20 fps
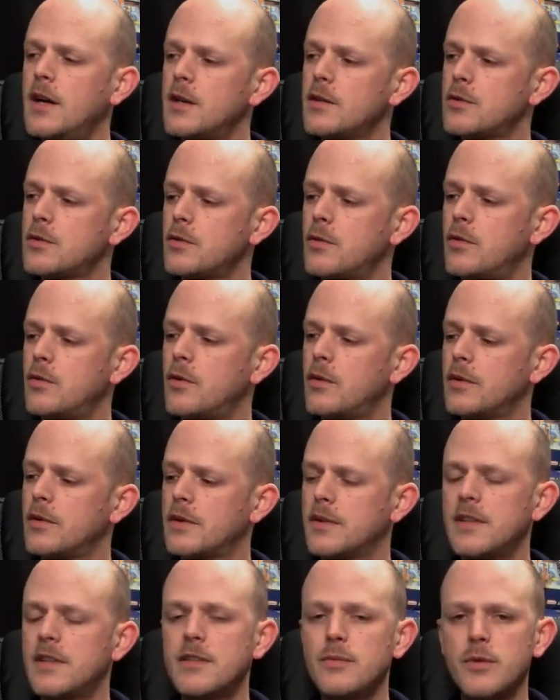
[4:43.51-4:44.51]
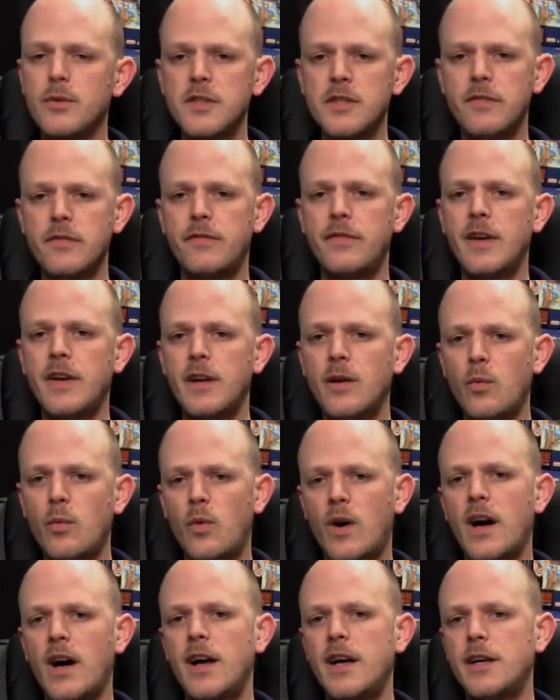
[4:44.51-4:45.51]
So this was the thing
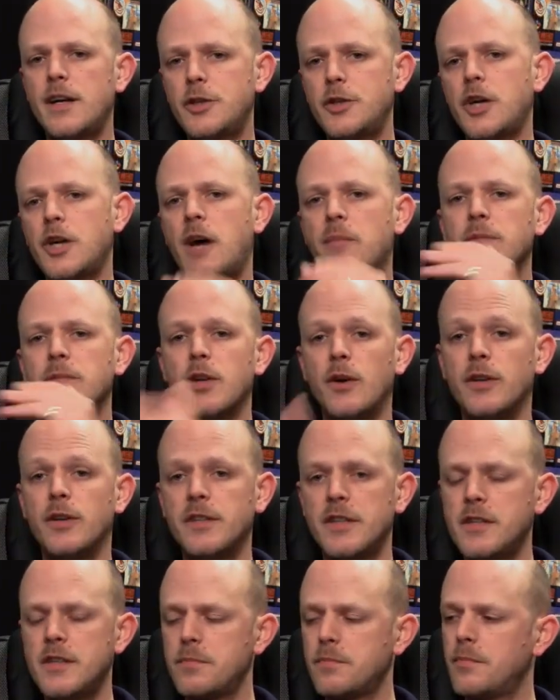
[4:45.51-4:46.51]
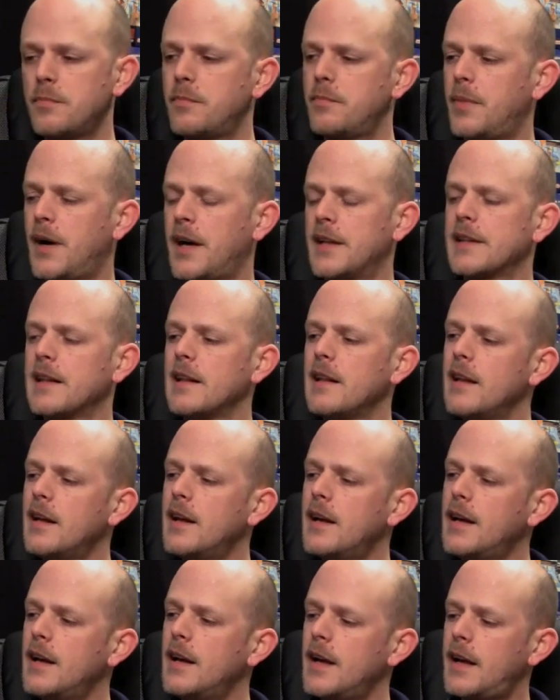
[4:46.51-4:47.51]
why I jumped on this bundle
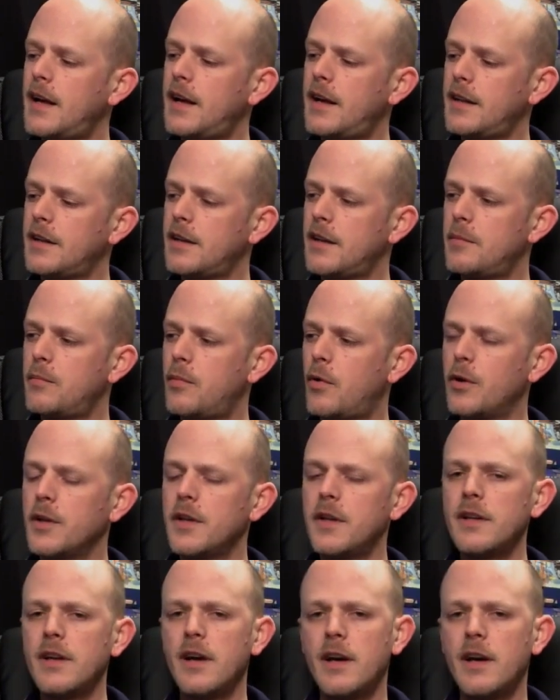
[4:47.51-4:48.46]
and I bought it.